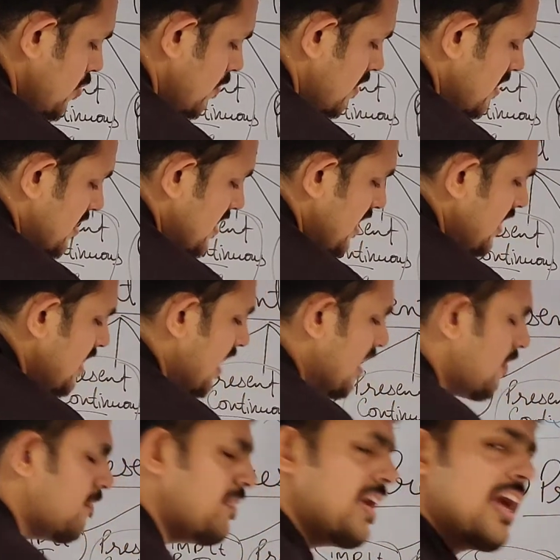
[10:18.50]
you will see
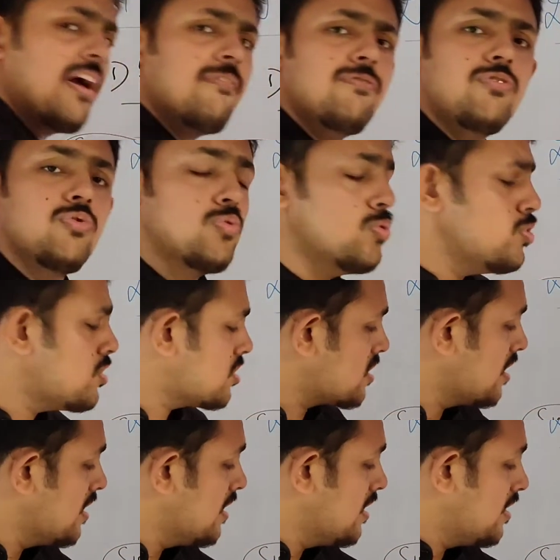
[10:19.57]
that we have used
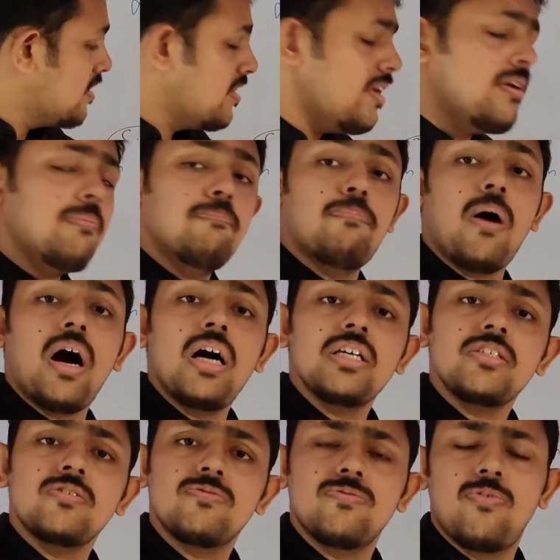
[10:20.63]
the
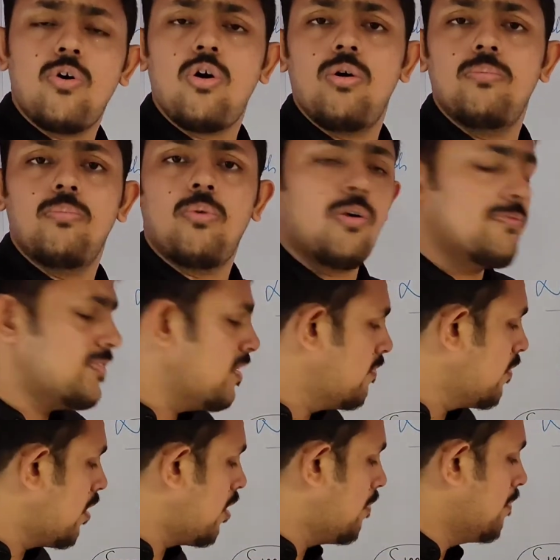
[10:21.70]
past form of the
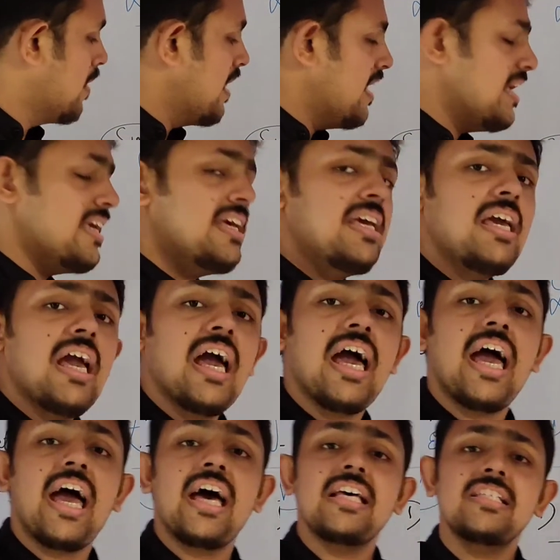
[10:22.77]
verb. He
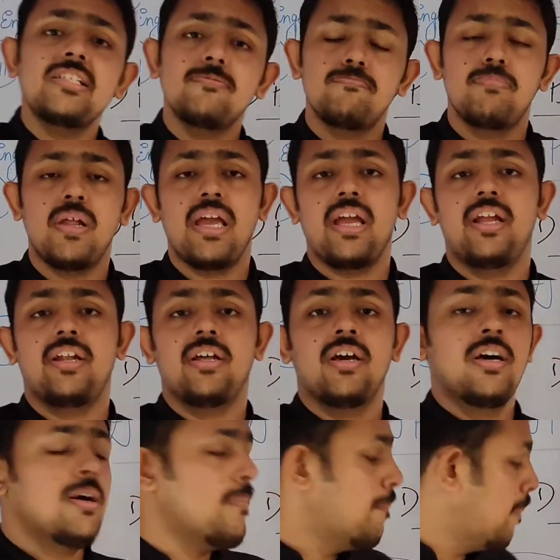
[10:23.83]
has played.
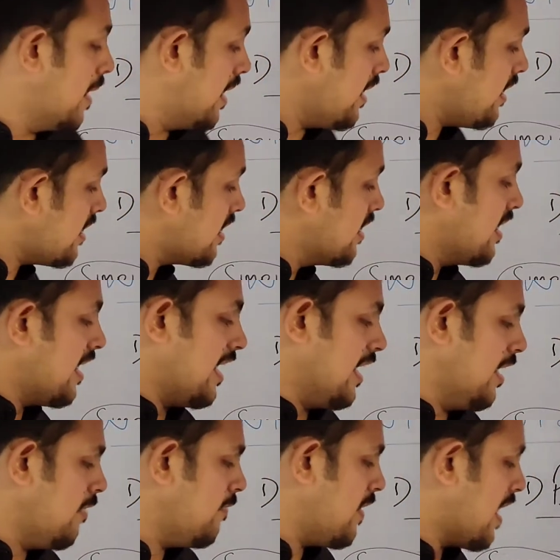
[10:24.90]
But
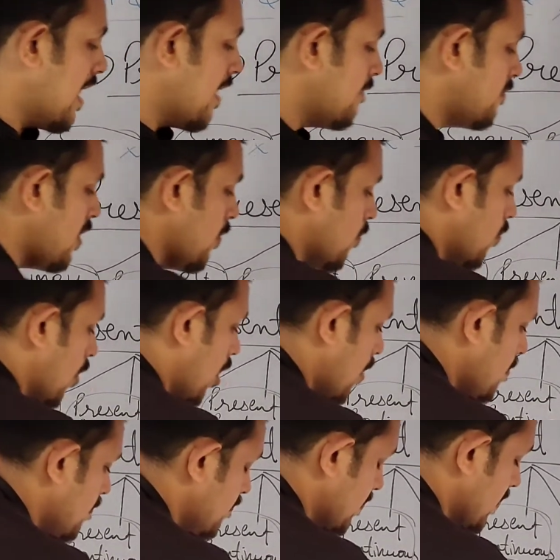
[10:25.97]
here we have the verb,